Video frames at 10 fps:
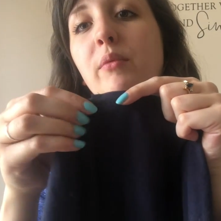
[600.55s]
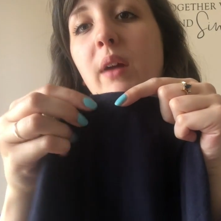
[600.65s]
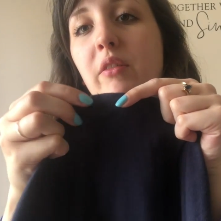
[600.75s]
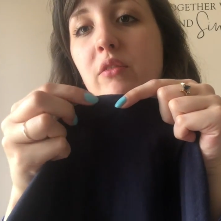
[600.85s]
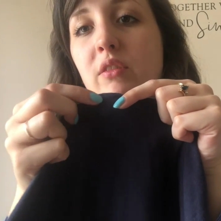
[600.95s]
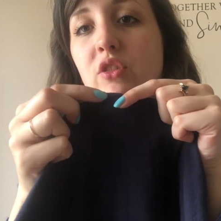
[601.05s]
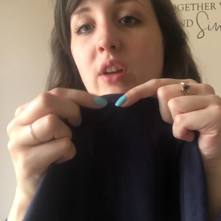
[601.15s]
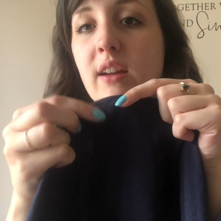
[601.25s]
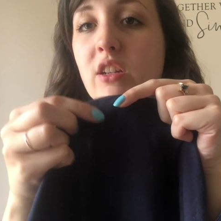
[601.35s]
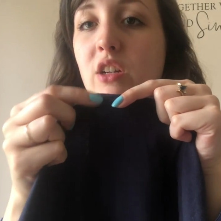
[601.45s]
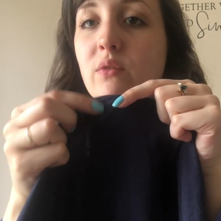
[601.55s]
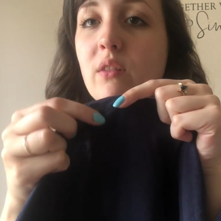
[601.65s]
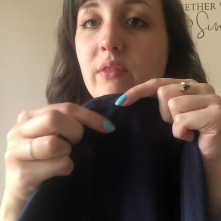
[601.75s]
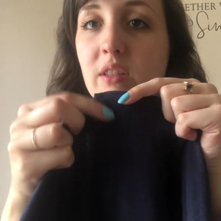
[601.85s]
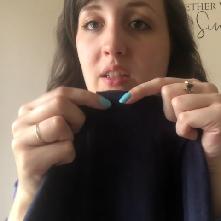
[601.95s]
rather than trying to go
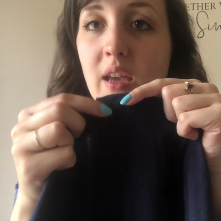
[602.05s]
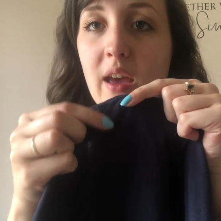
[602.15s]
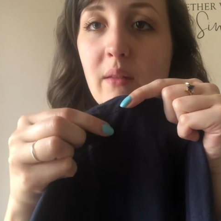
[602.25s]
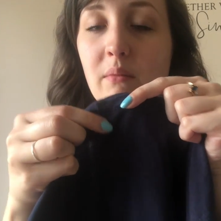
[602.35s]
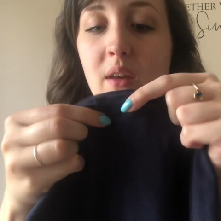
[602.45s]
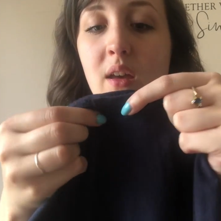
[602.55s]
over this hem,